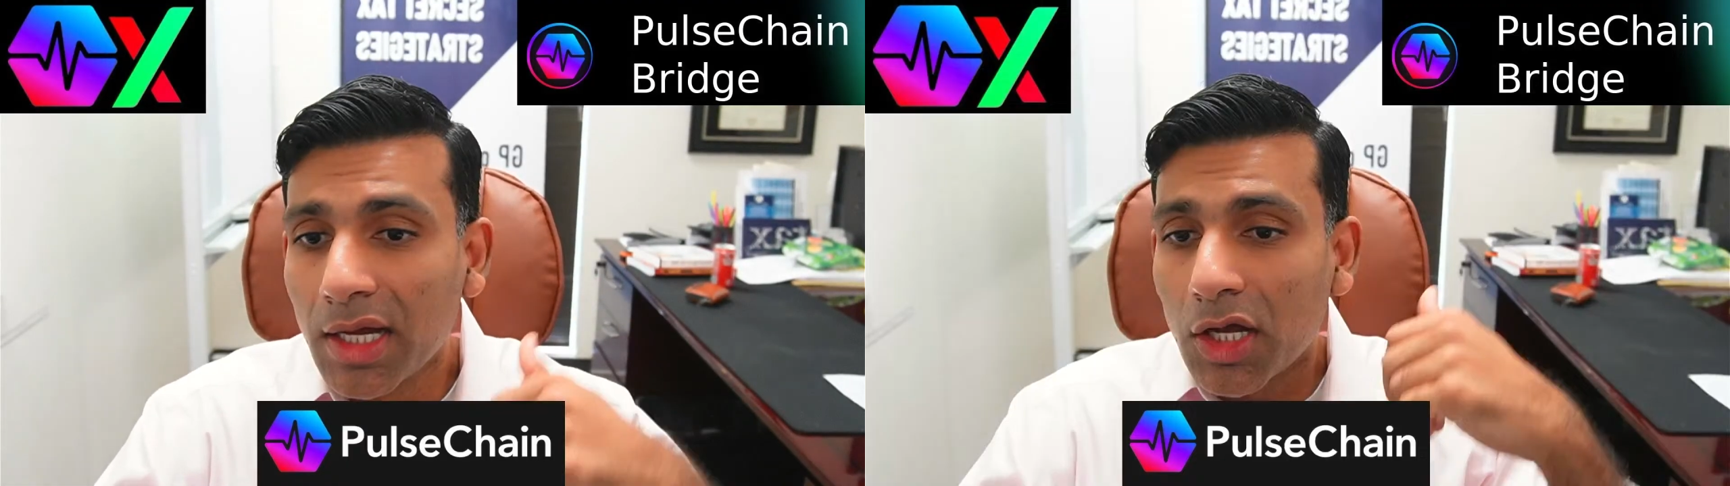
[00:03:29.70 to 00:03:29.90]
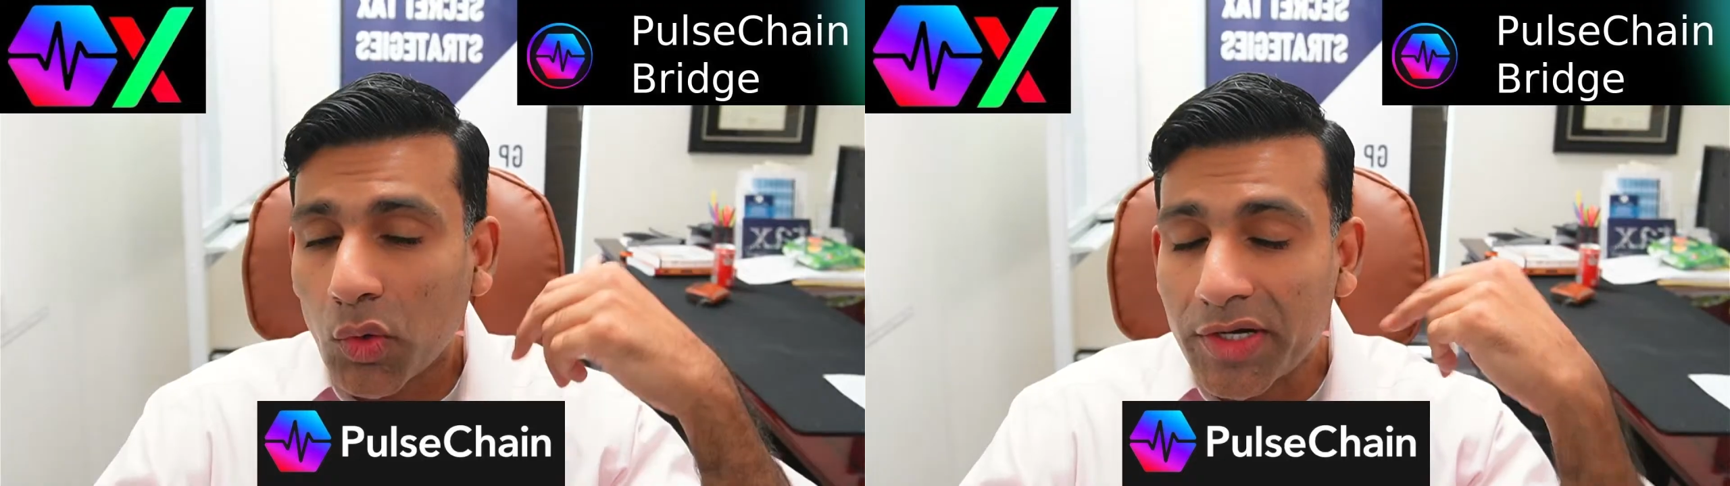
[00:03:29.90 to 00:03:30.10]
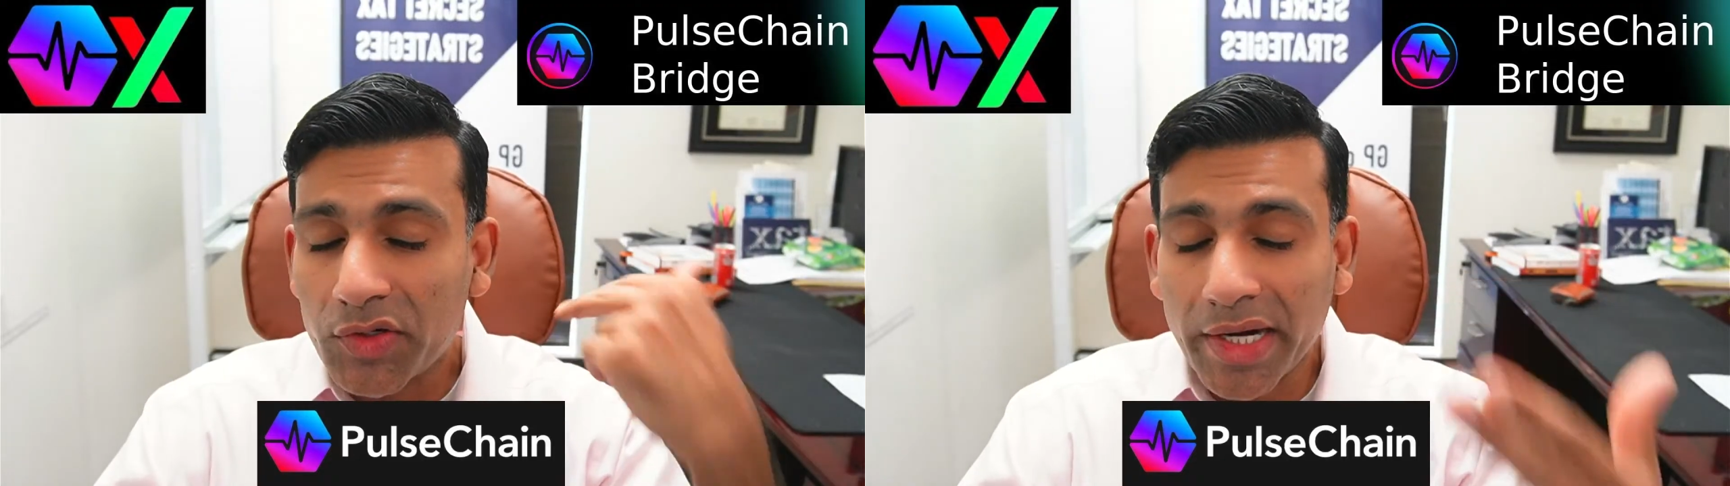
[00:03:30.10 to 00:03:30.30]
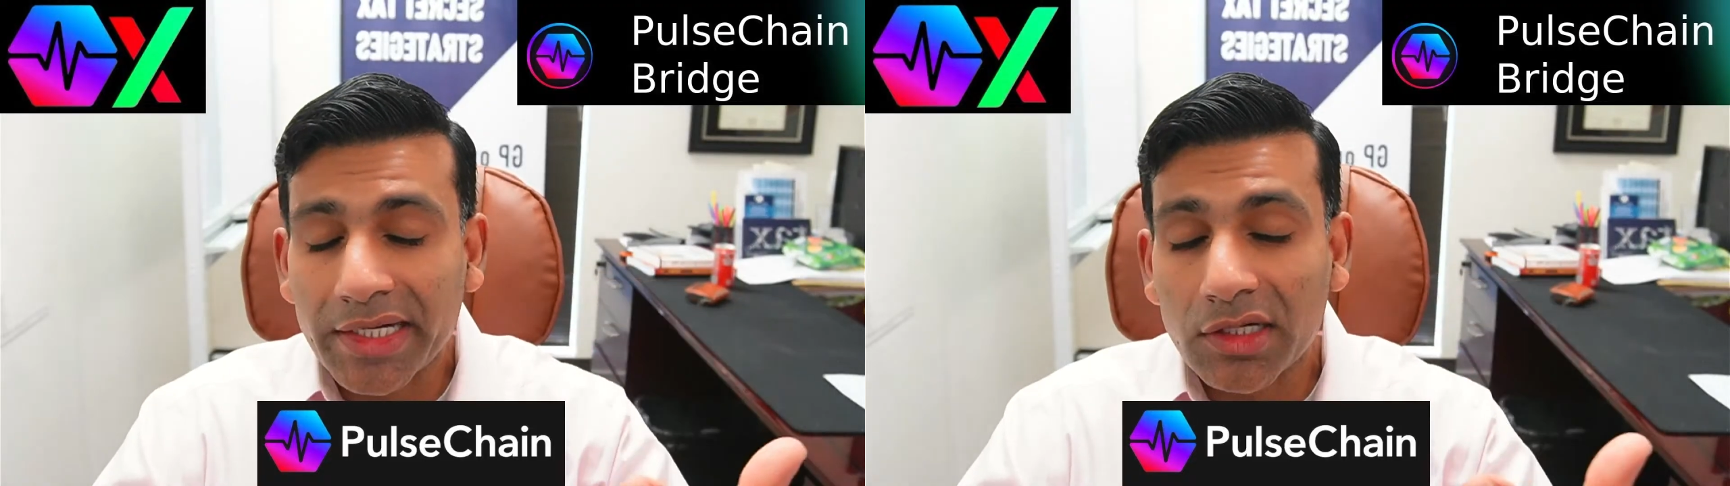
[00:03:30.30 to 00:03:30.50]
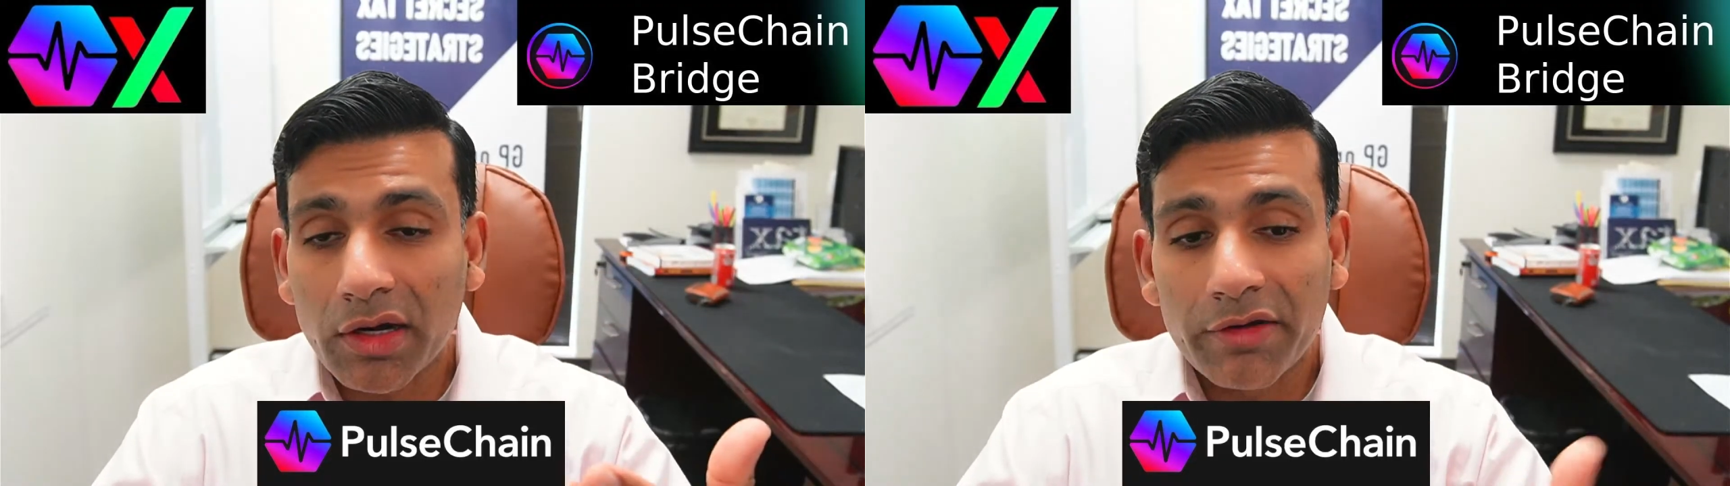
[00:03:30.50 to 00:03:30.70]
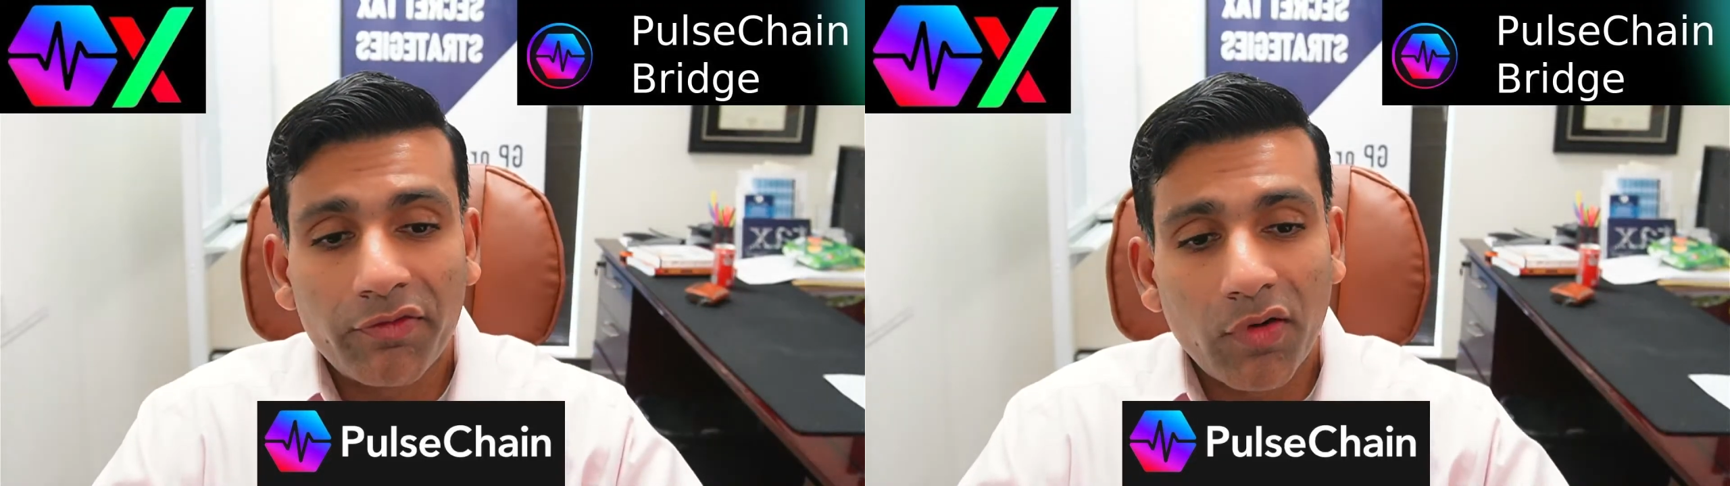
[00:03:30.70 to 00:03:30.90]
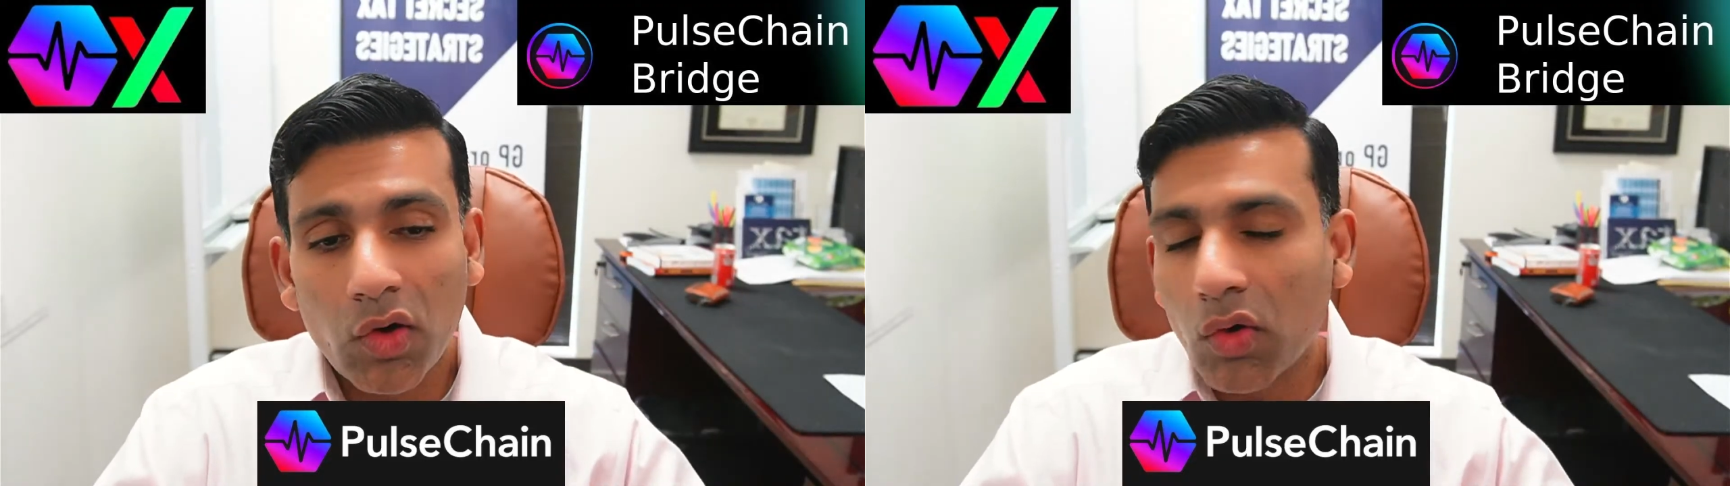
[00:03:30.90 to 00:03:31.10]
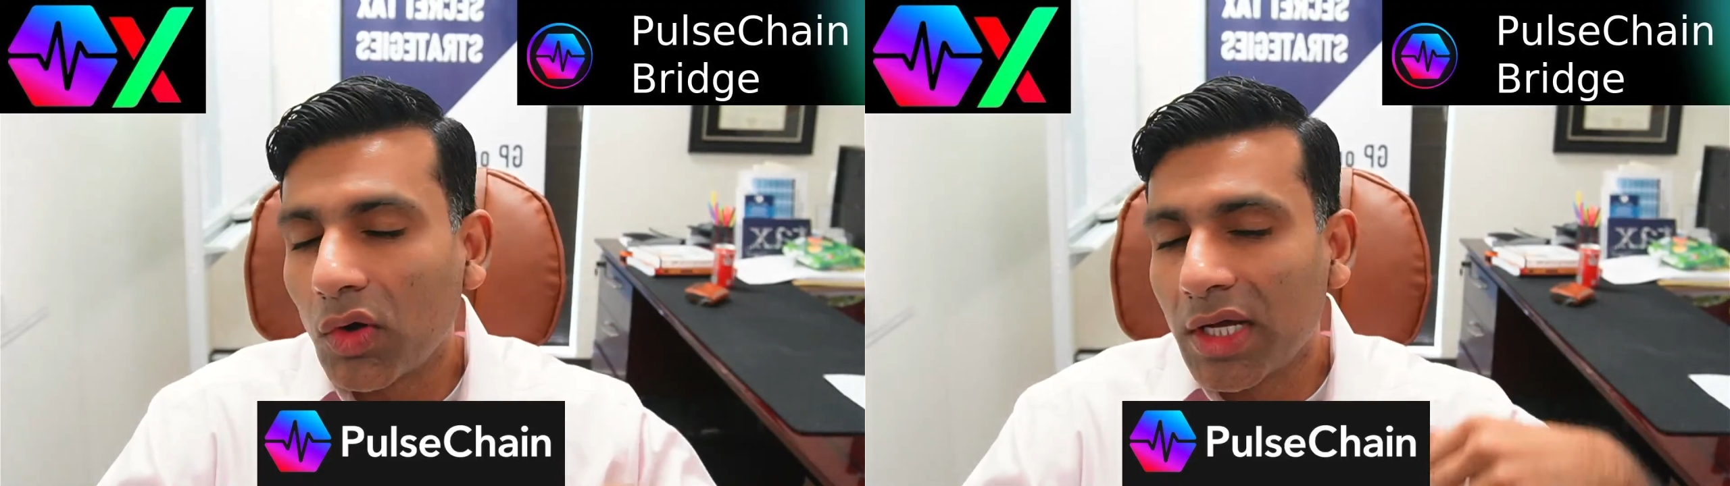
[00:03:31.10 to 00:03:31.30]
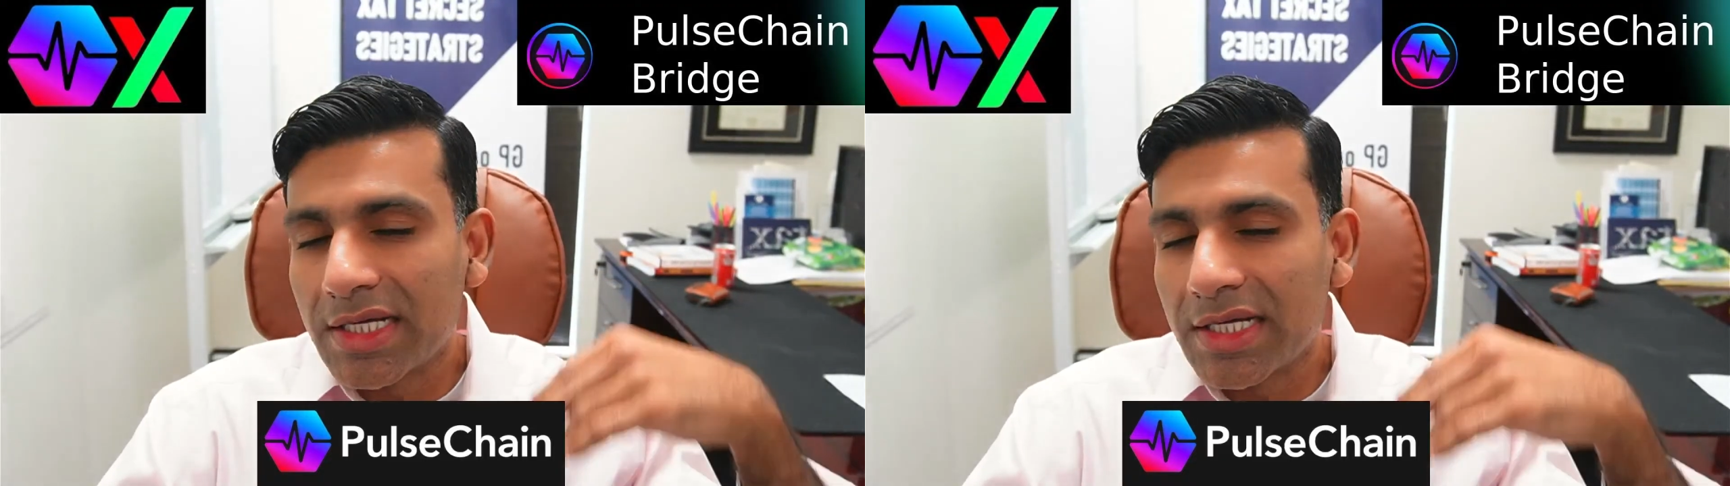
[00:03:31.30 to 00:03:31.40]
cointracking.info,